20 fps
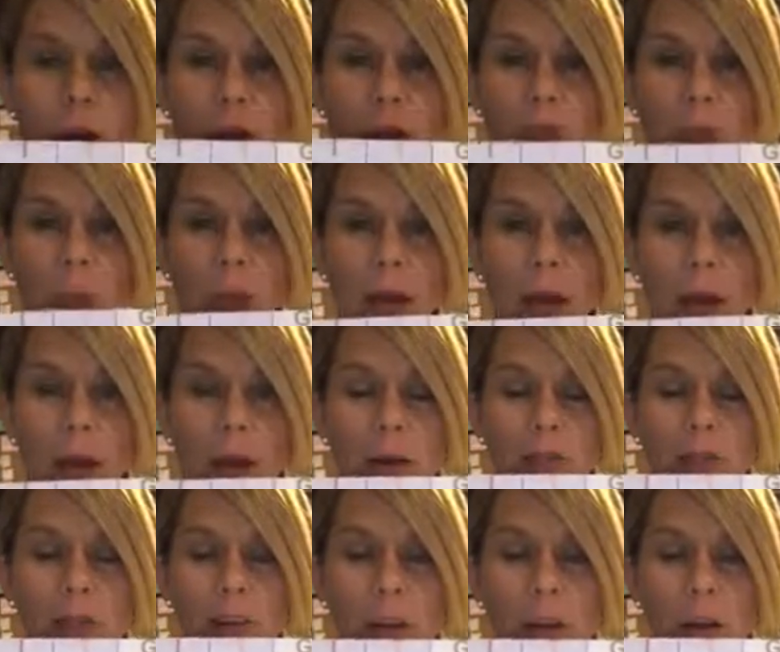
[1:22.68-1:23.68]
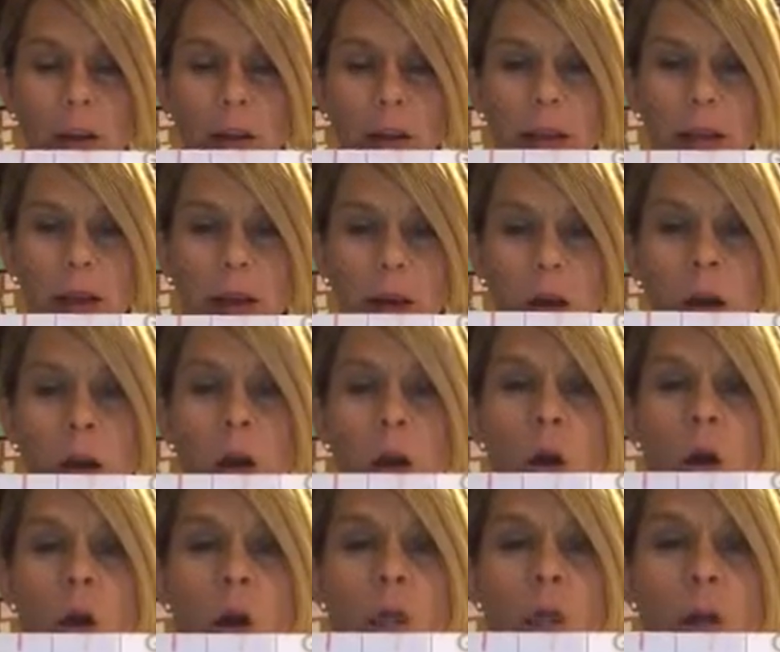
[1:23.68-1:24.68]
you get a FitGo here,
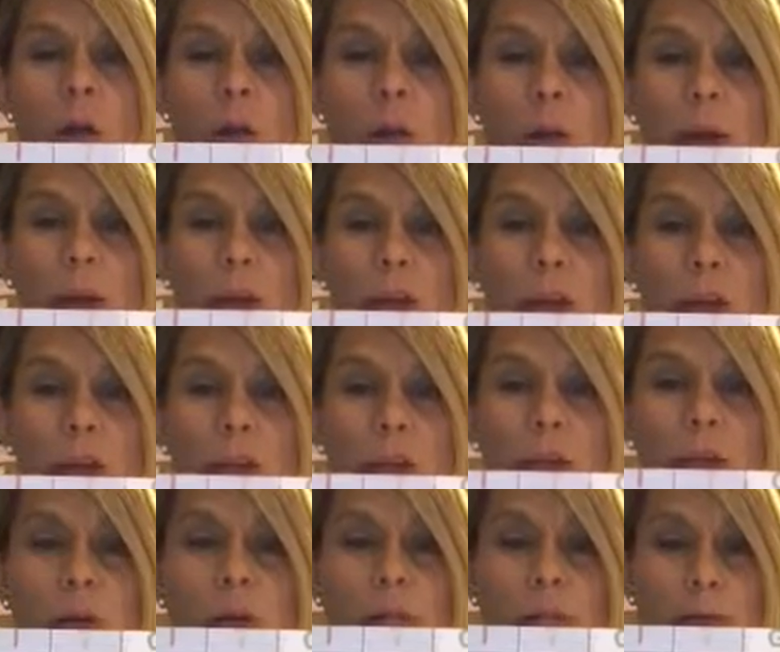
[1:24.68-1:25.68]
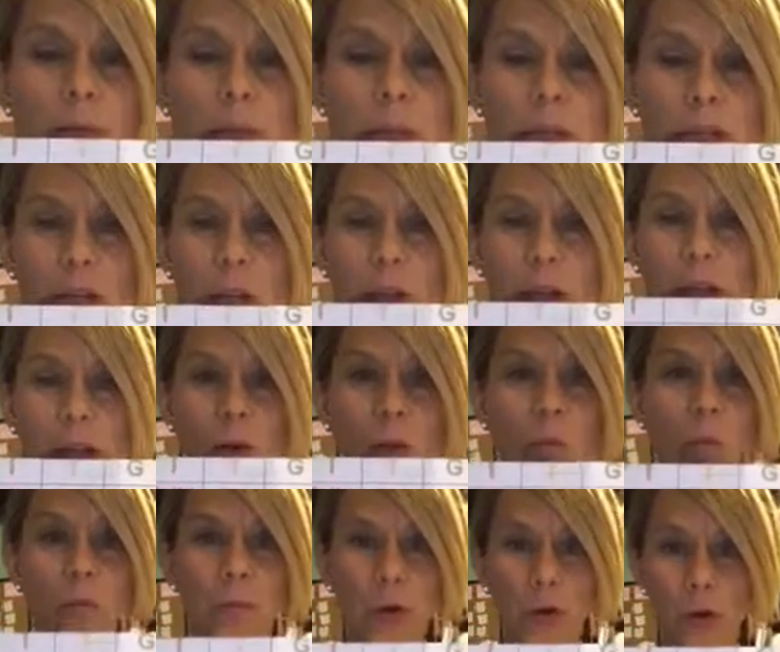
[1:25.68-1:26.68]
then week two, to complete your
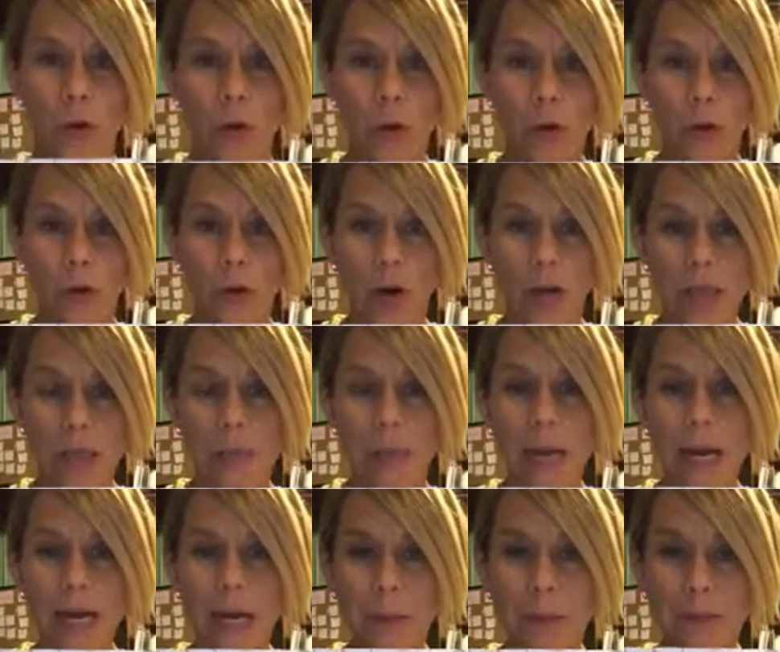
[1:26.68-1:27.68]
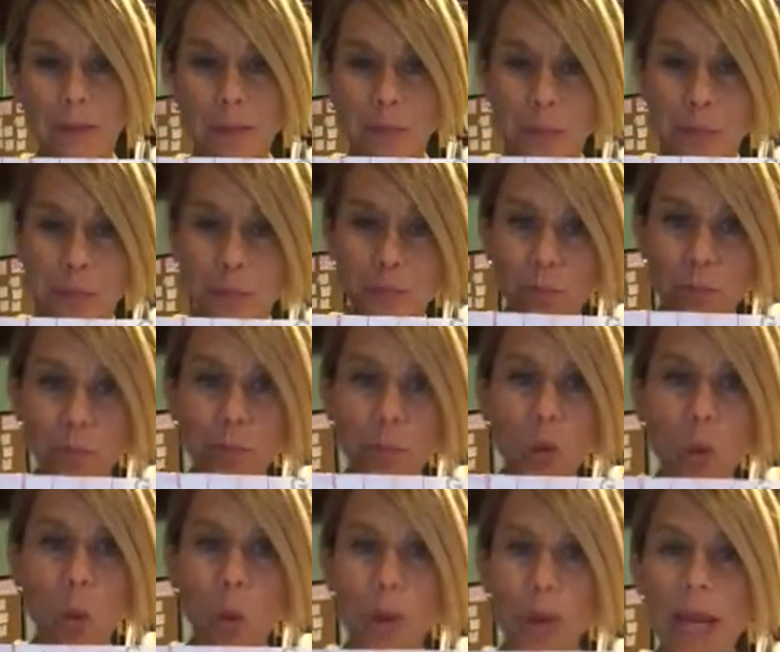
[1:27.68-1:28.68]
L, you can go across the bottom.
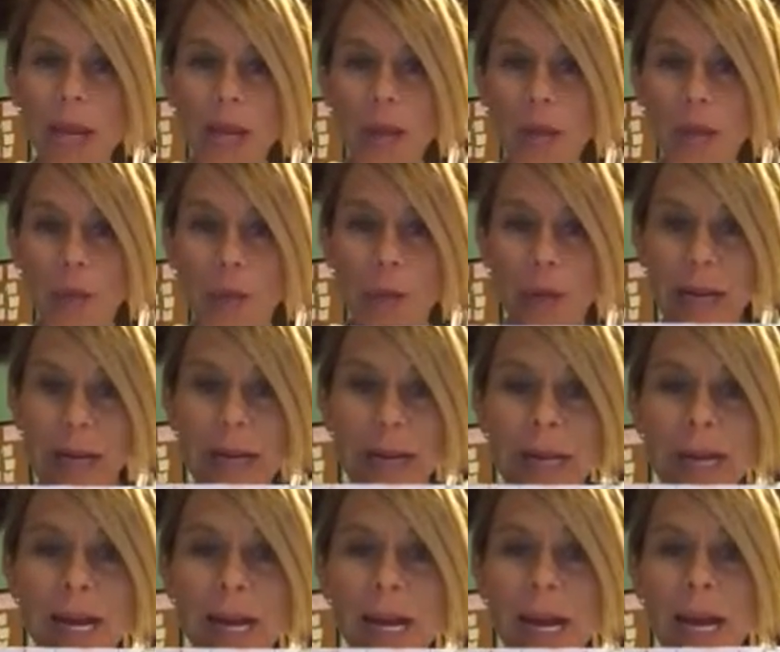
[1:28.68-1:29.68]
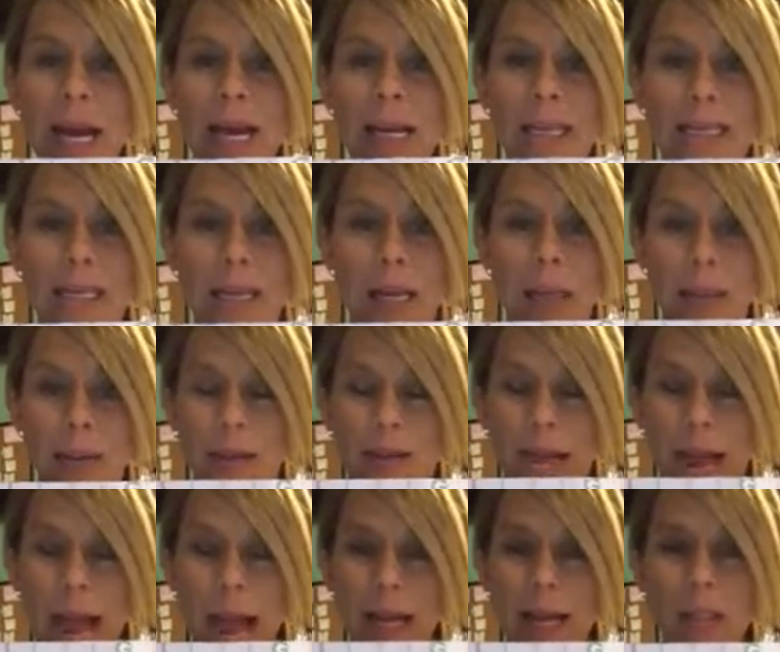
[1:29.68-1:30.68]
Week three is gonna be
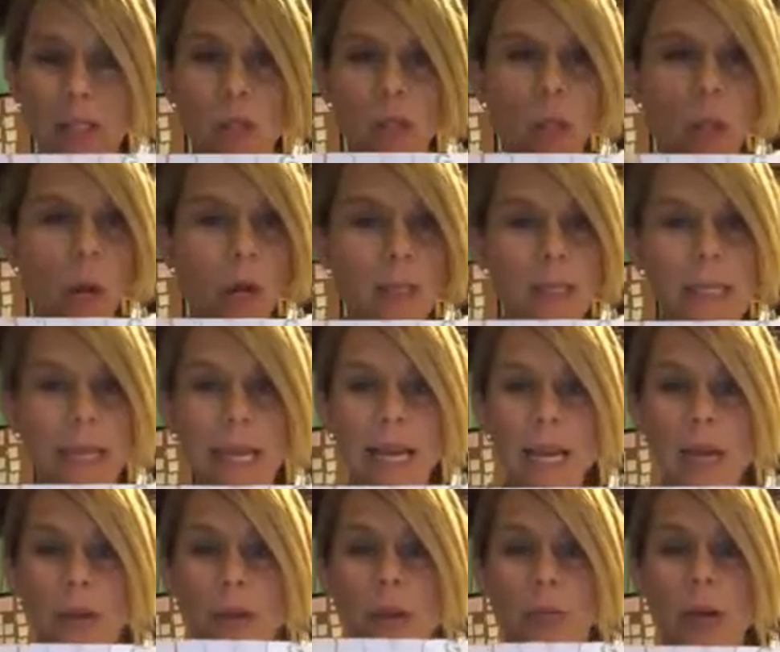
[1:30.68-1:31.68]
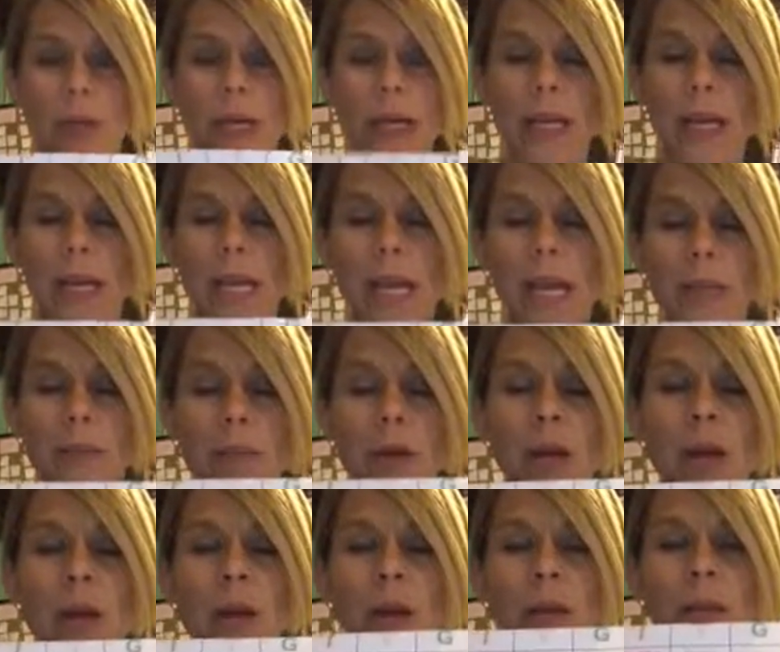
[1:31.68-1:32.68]
an X. Once again, you can keep
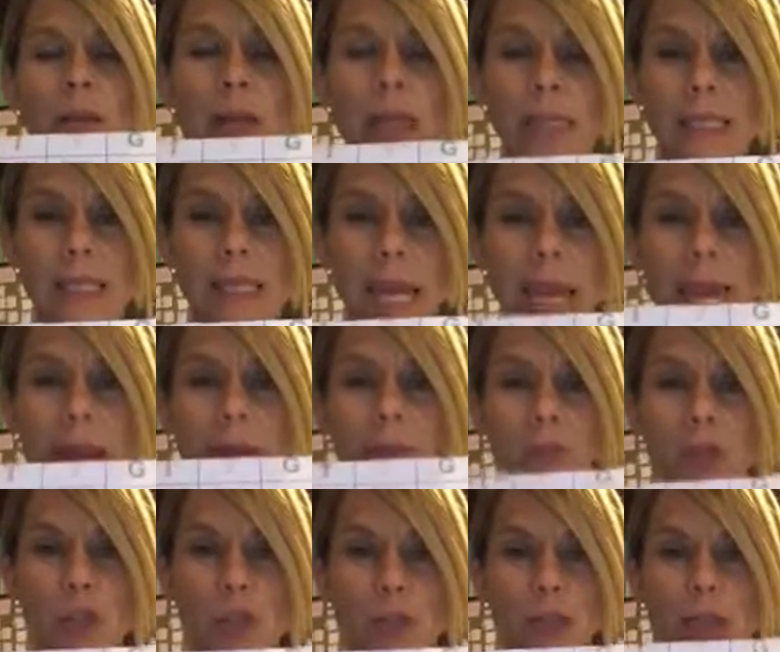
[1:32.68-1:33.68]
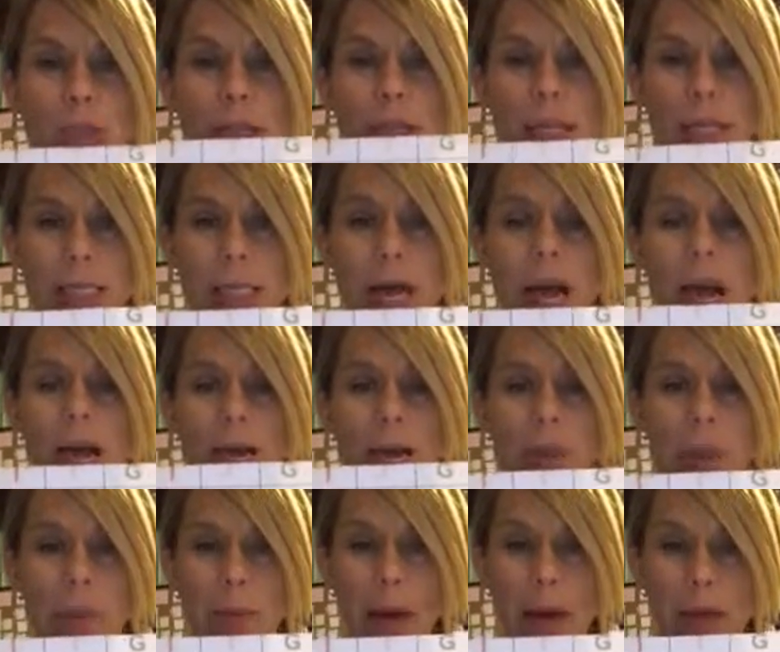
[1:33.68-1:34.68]
the same sheet the
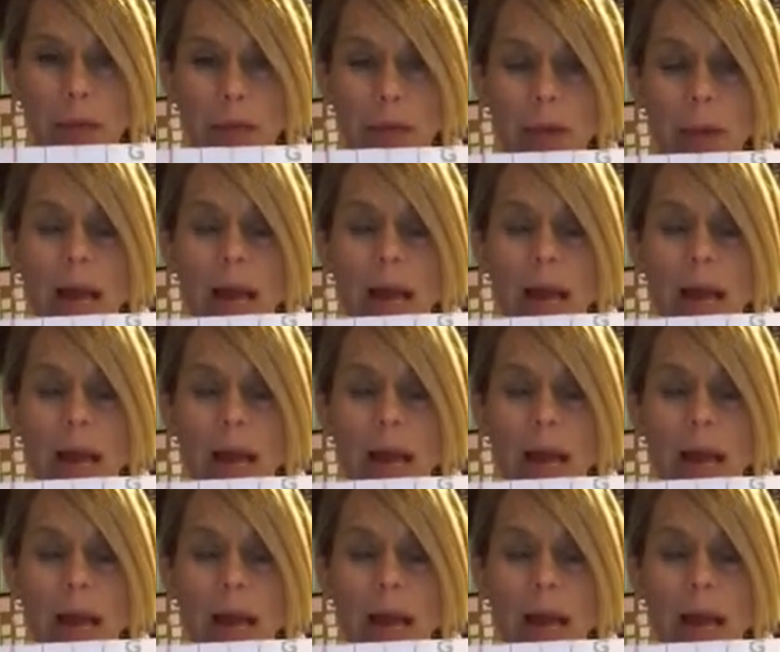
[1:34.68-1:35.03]
entire month.